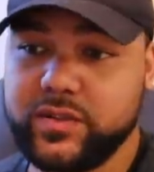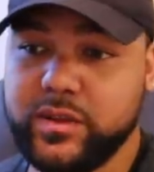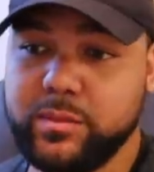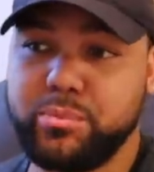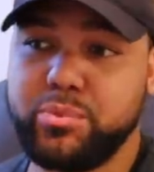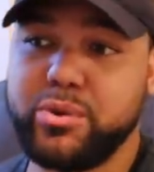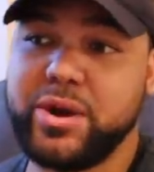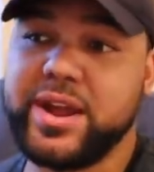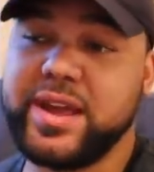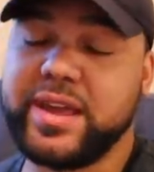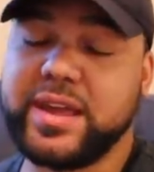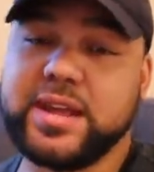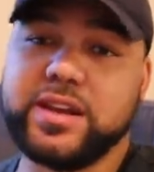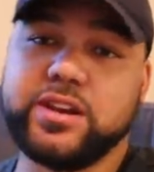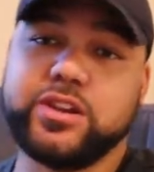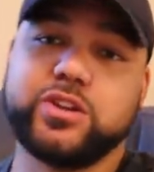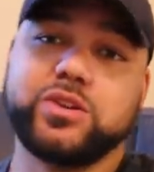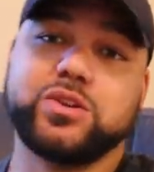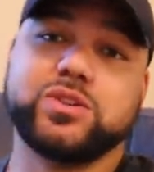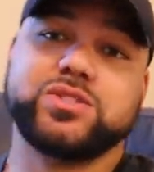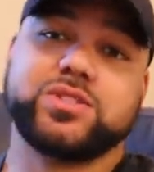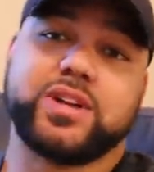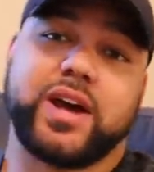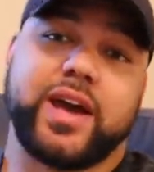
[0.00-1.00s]
of the breaking
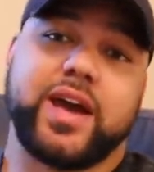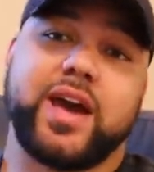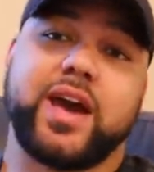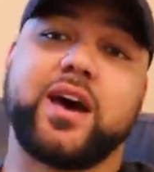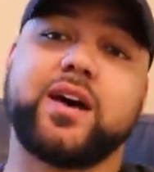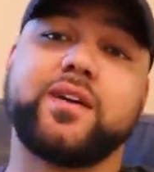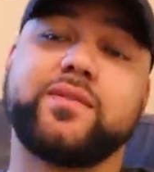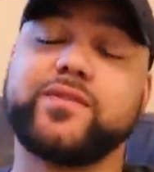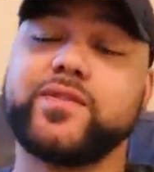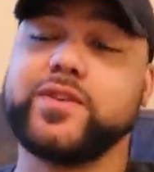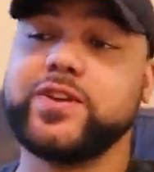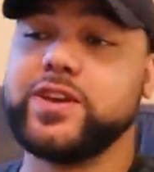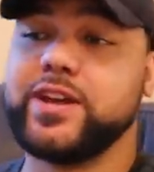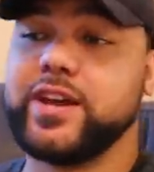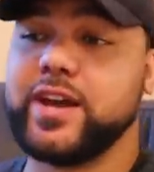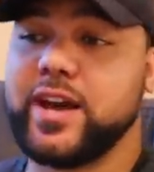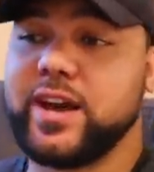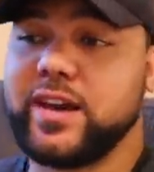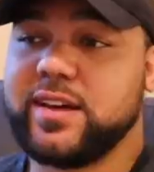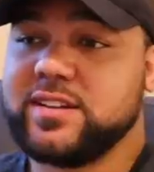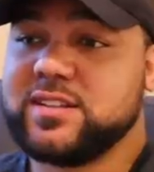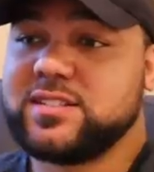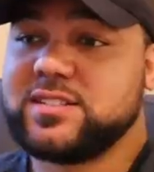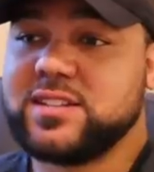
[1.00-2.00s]
news I have for you
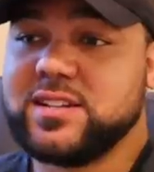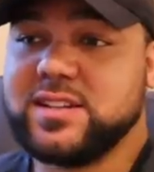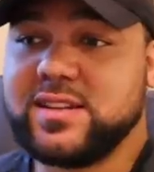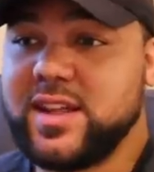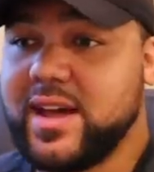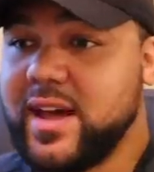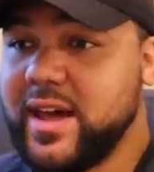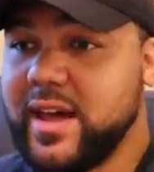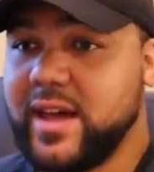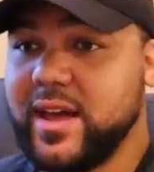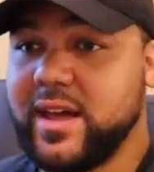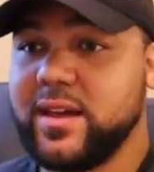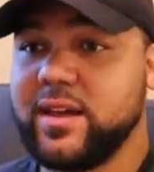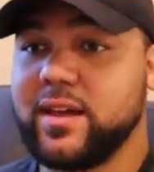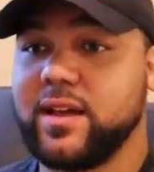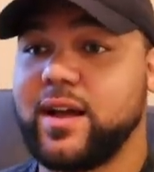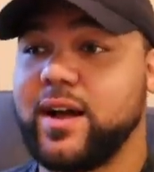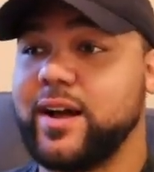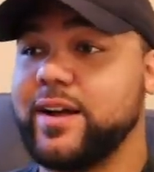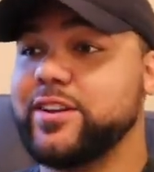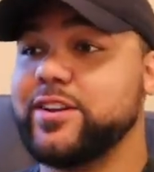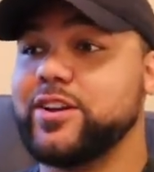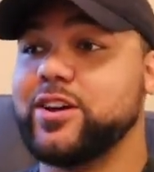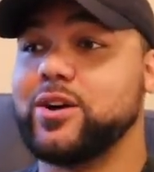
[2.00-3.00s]
guys today.
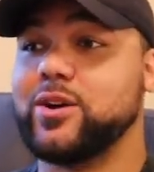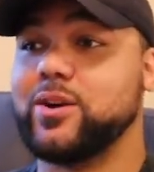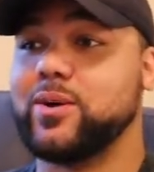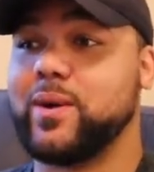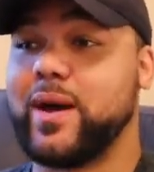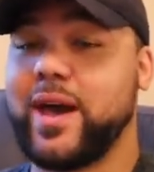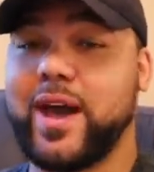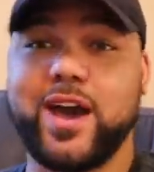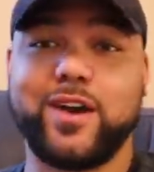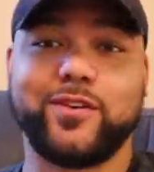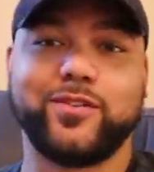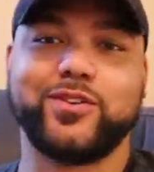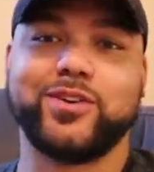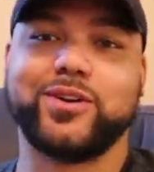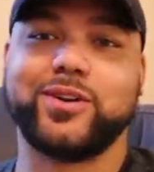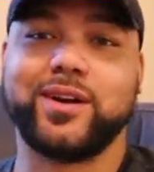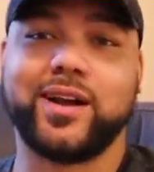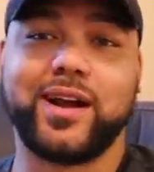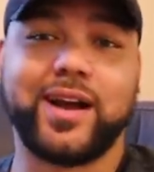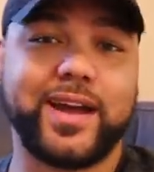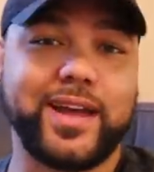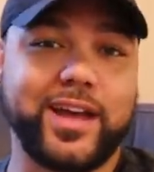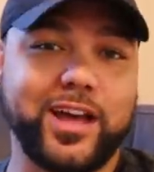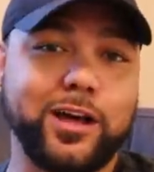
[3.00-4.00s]
I know
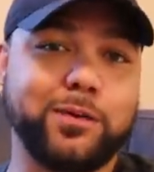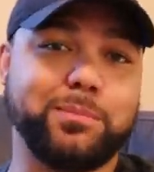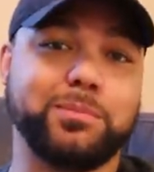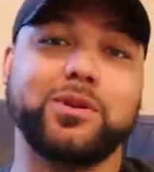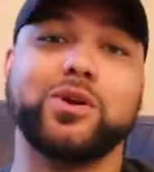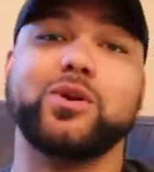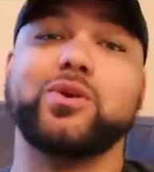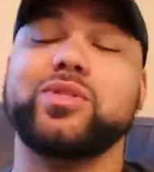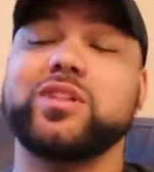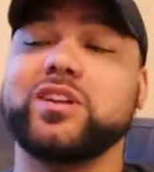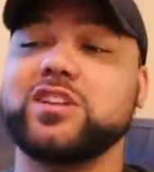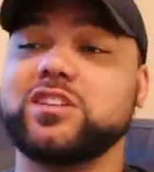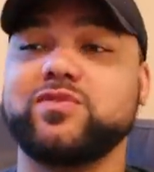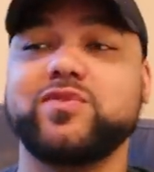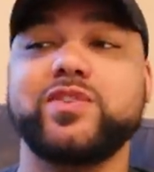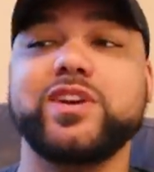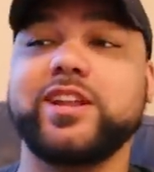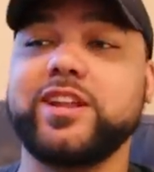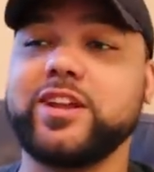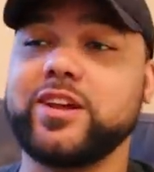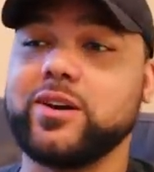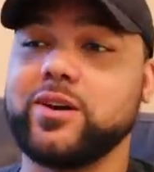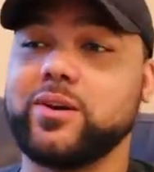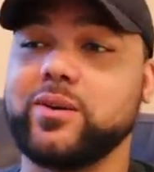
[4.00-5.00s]
after I upload this
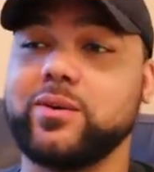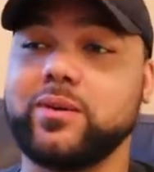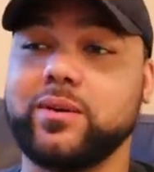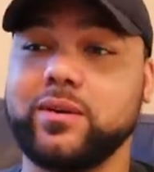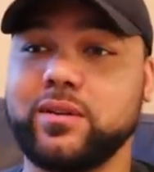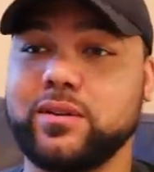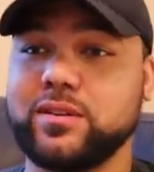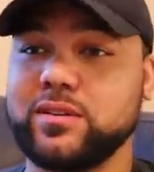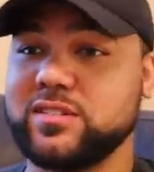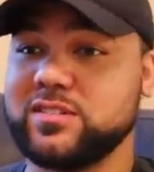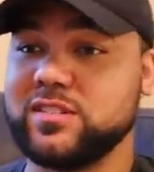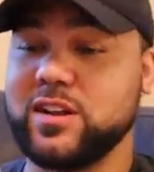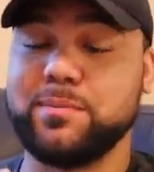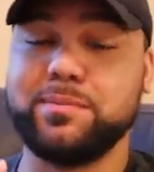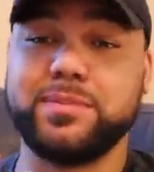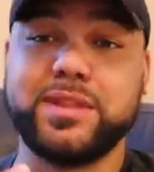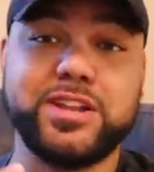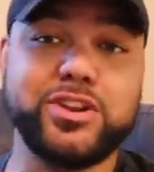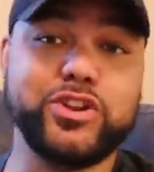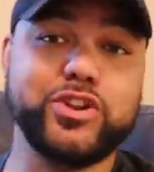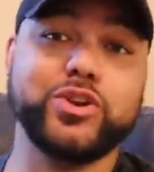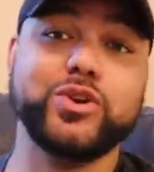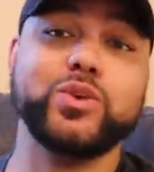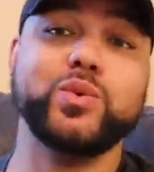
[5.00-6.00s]
video,
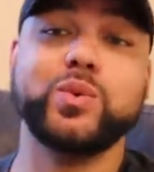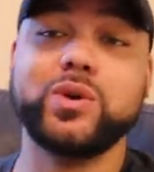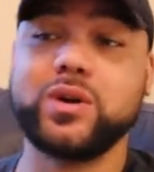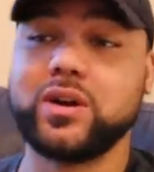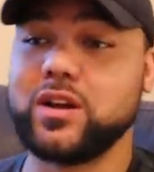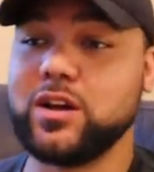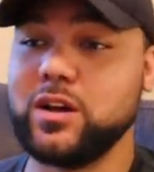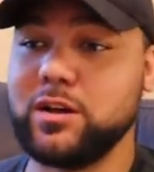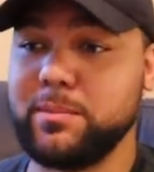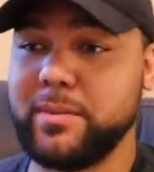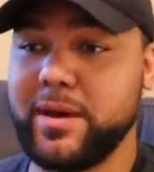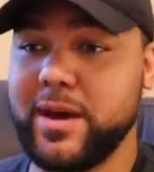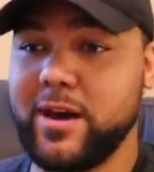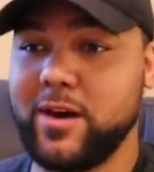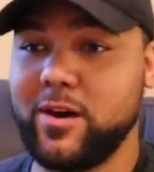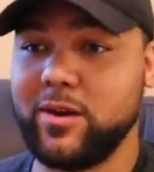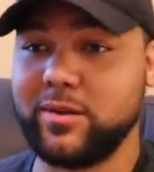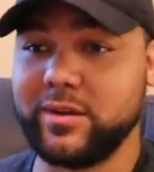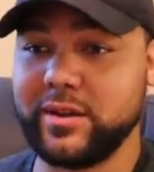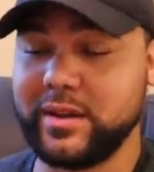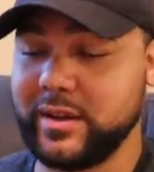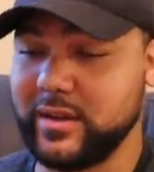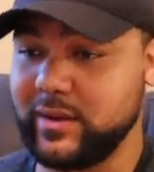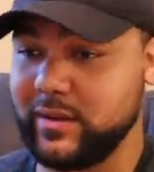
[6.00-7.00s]
something new will come
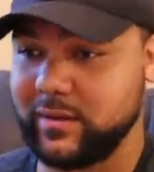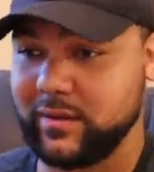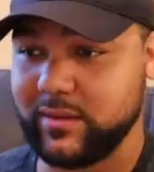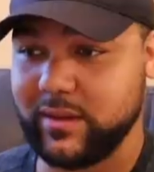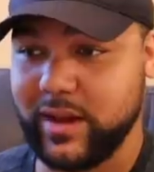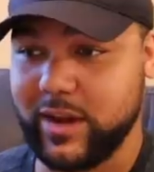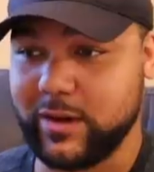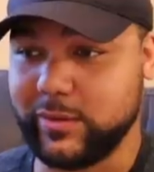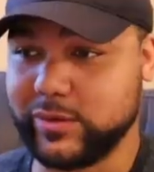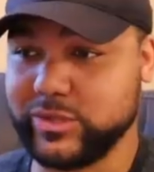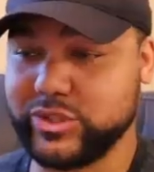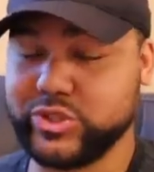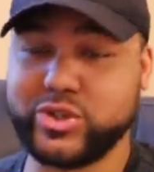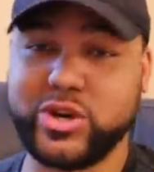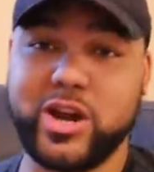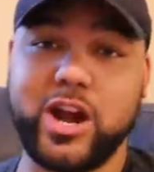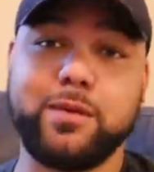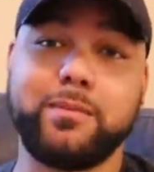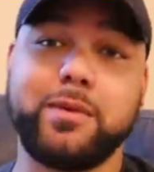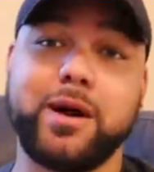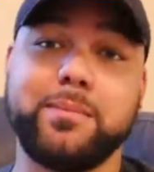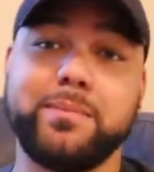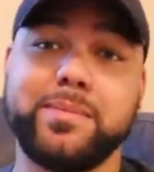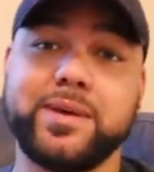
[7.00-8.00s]
out and I will try
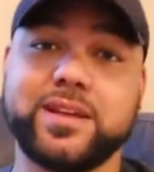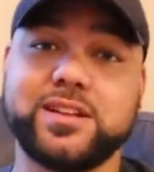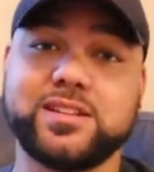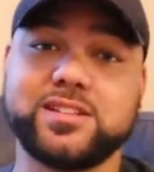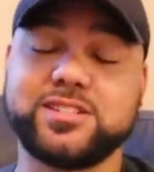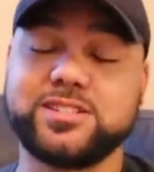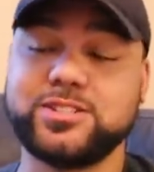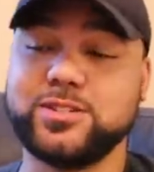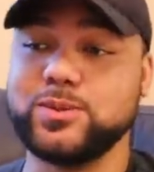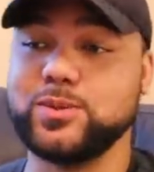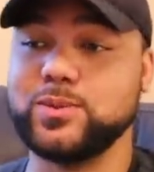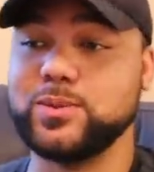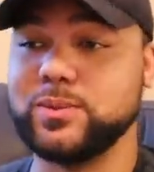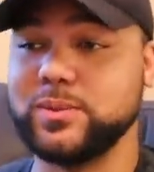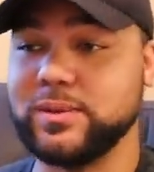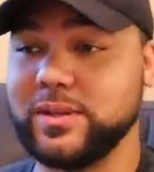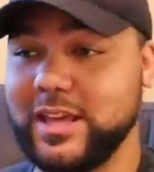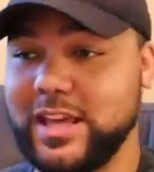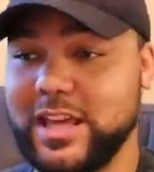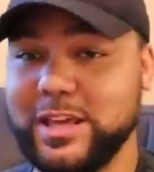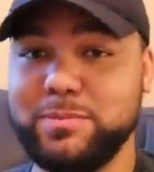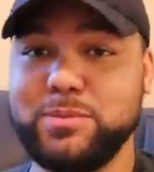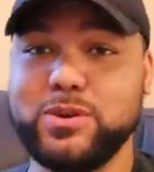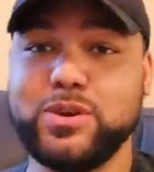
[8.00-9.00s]
my best to
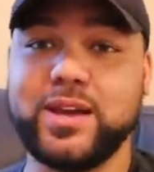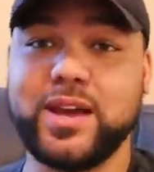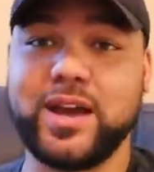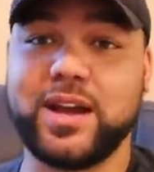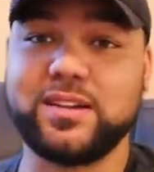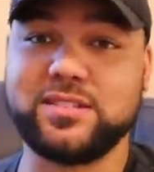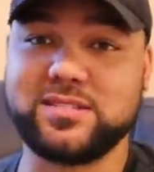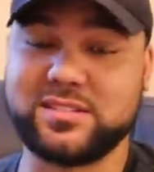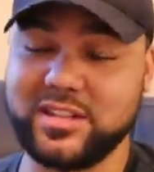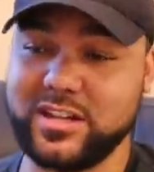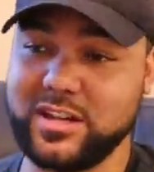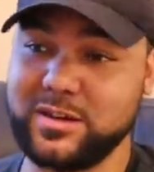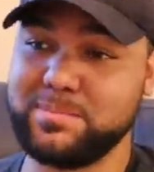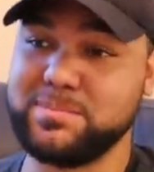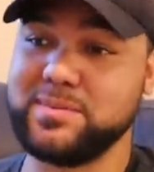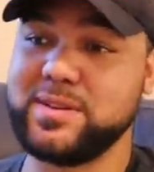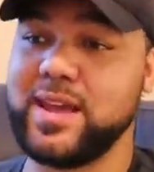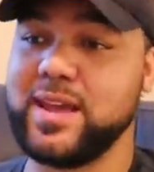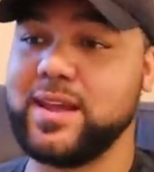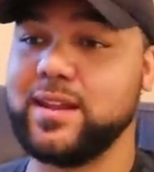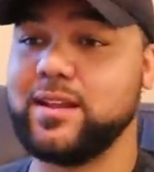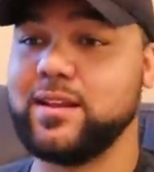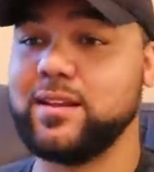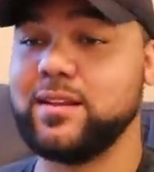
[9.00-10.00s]
keep you guys
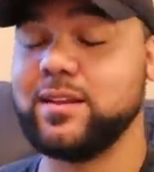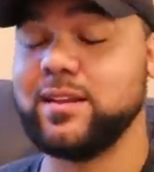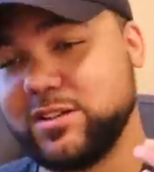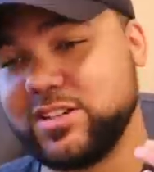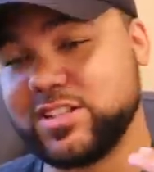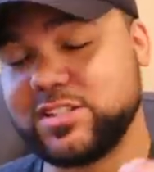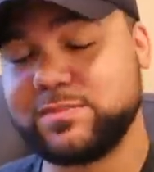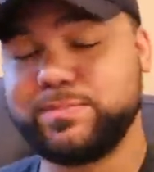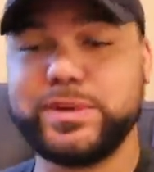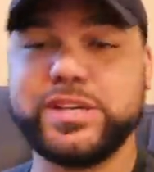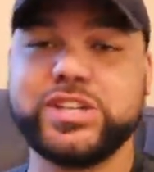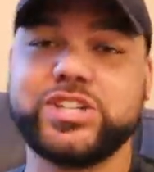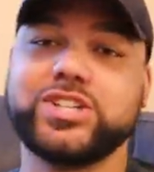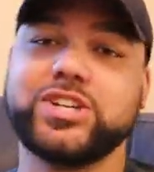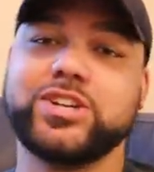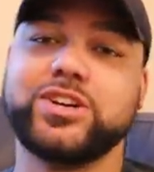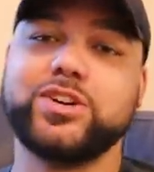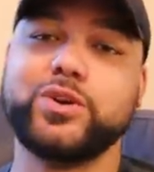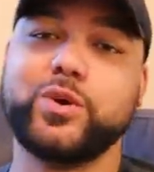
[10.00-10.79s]
updated. Just be sure